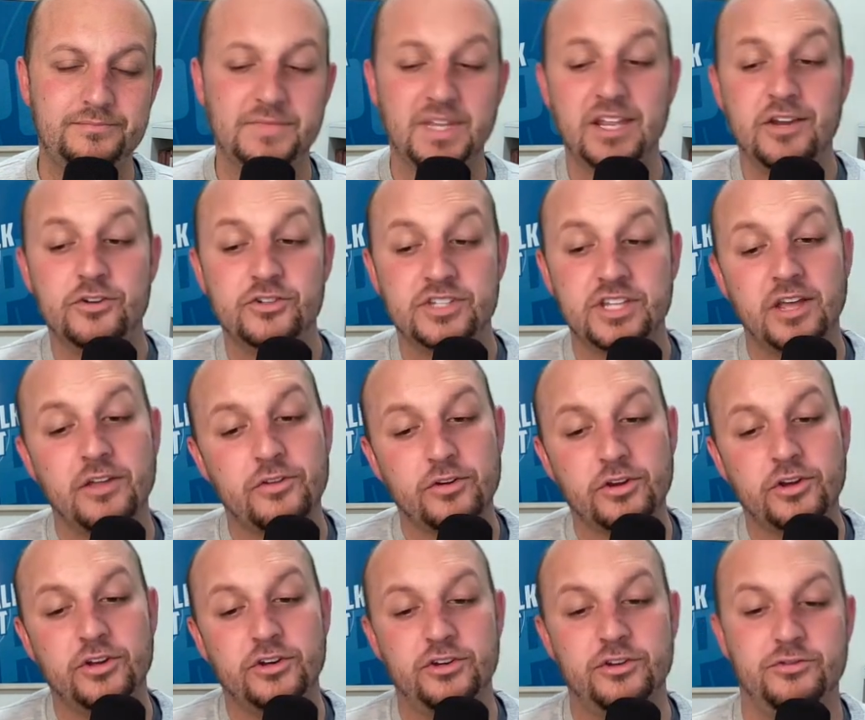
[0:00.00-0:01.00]
Here's the other
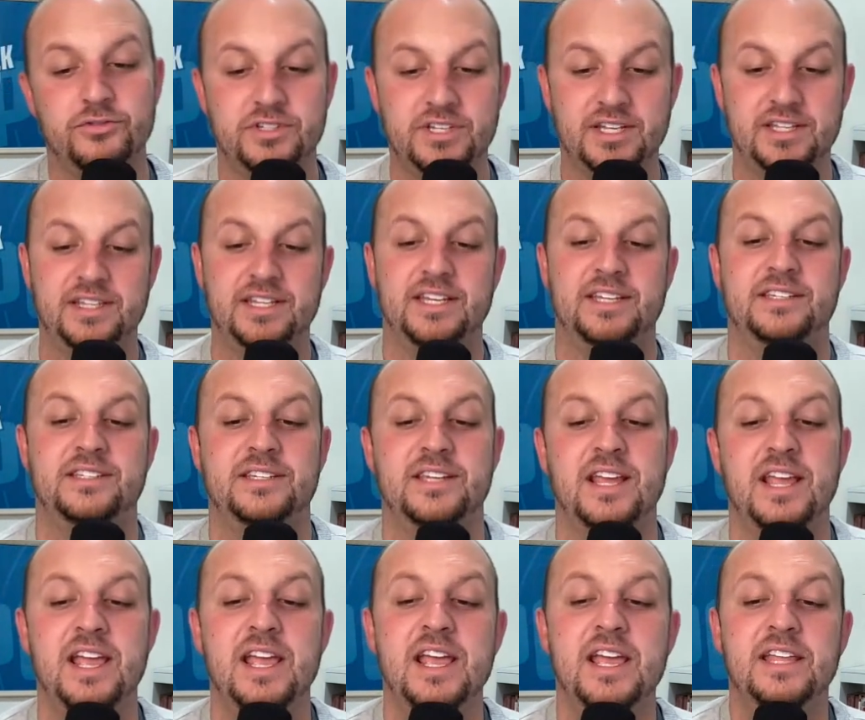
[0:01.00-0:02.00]
good news on this.
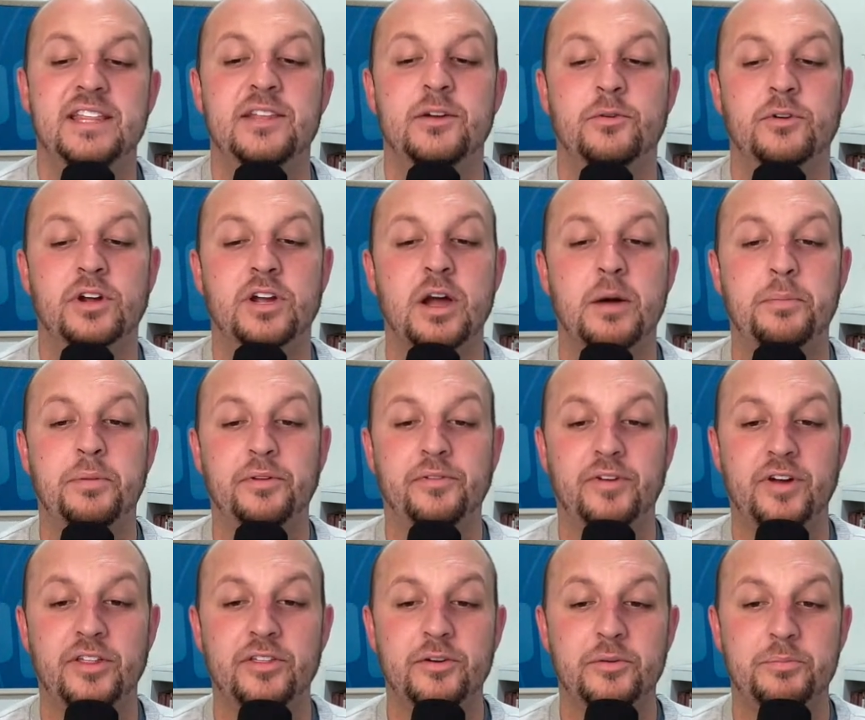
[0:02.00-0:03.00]
There were a couple of
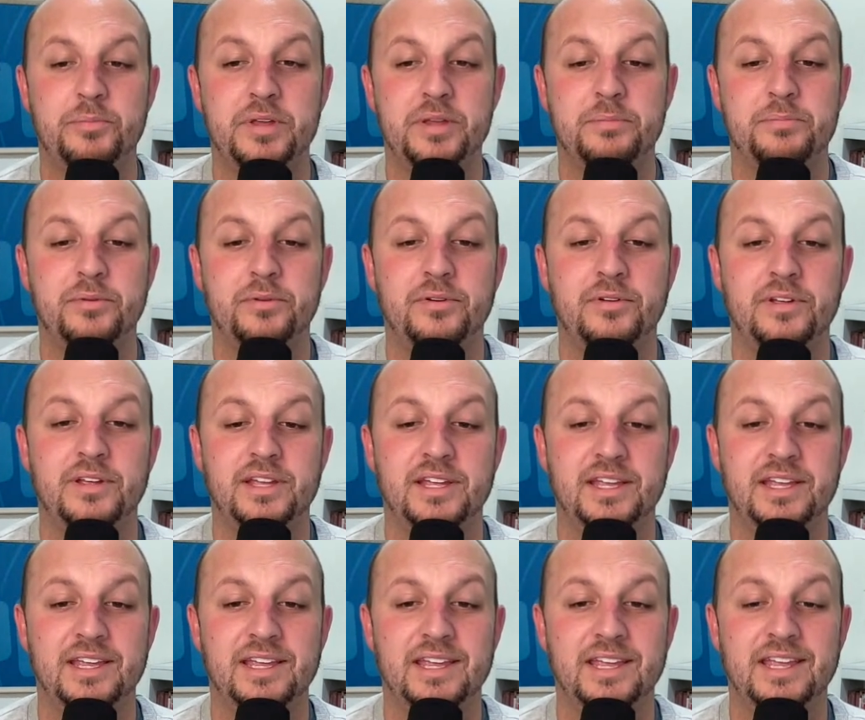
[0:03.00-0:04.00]
other people
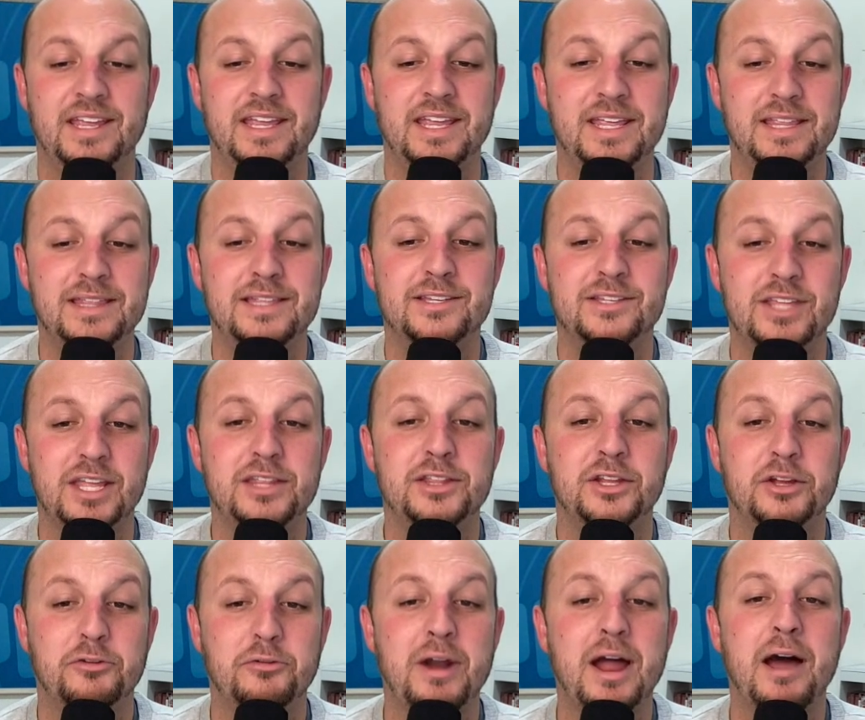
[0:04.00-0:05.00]
in the
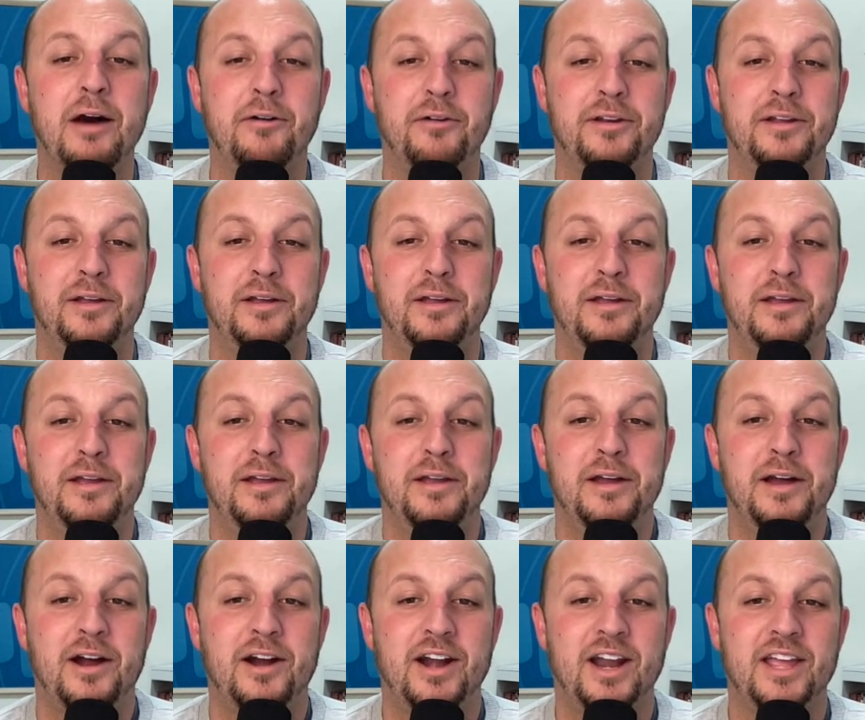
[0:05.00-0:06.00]
crowd.
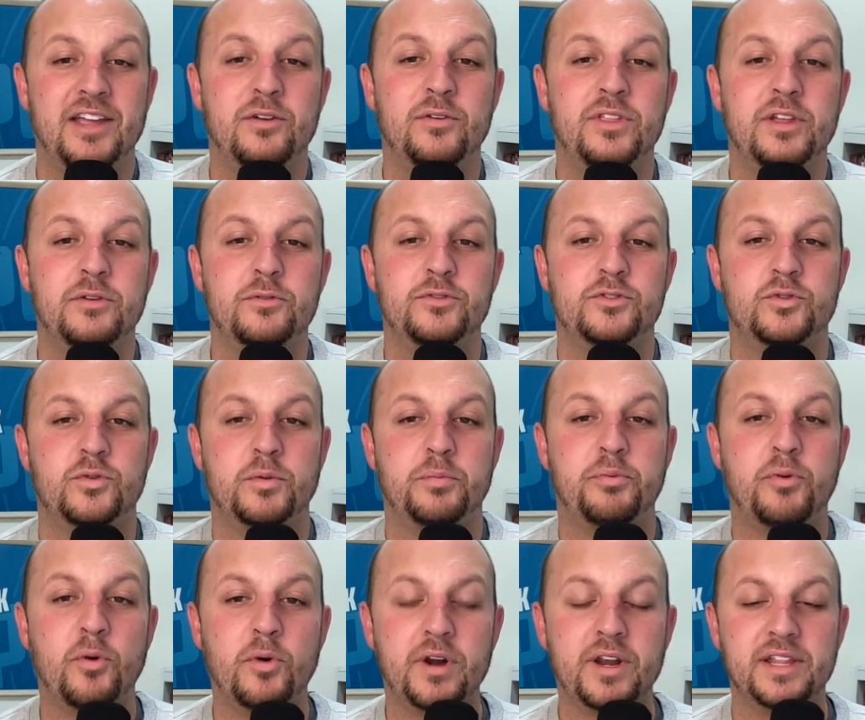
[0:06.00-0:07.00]
All right. There was
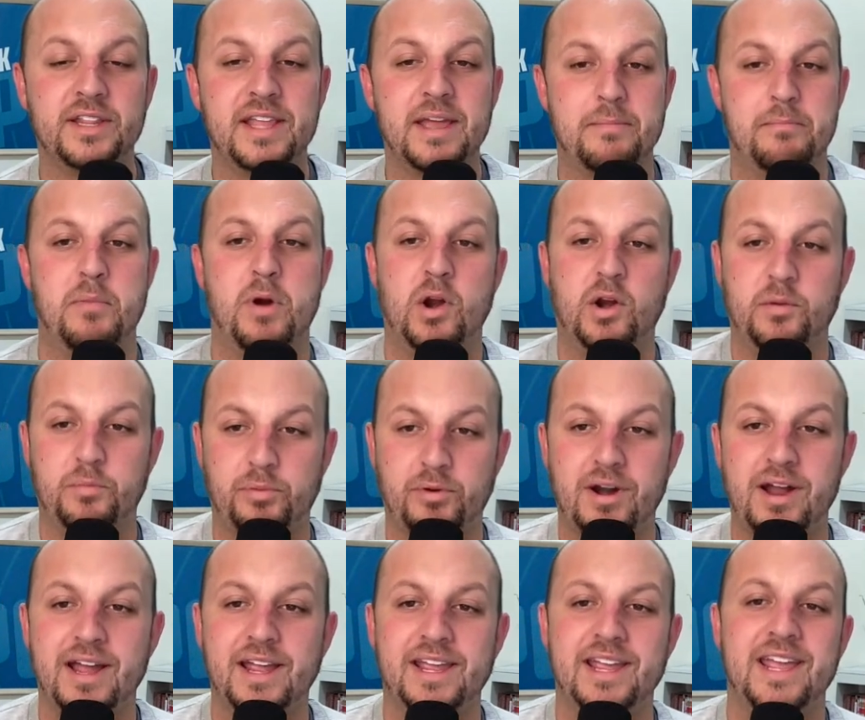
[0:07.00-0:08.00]
reported that Mark
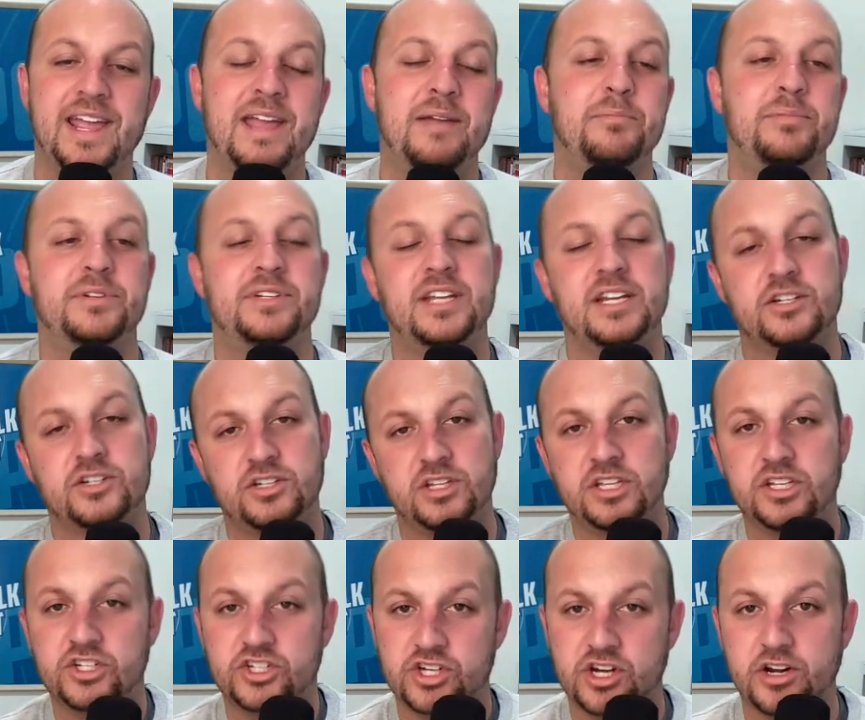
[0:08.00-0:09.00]
Bryant and
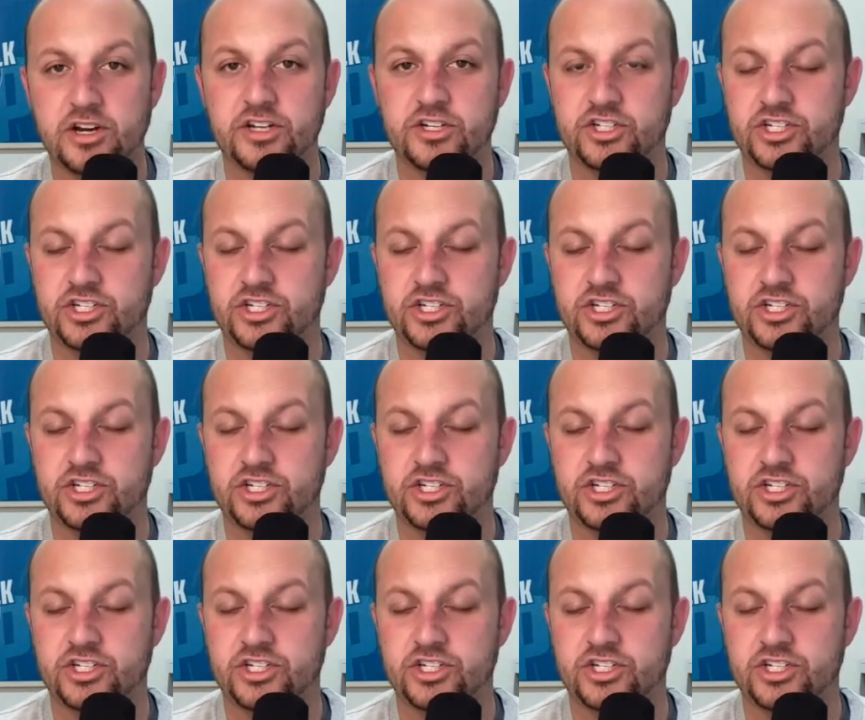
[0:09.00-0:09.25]
potentially Jarrett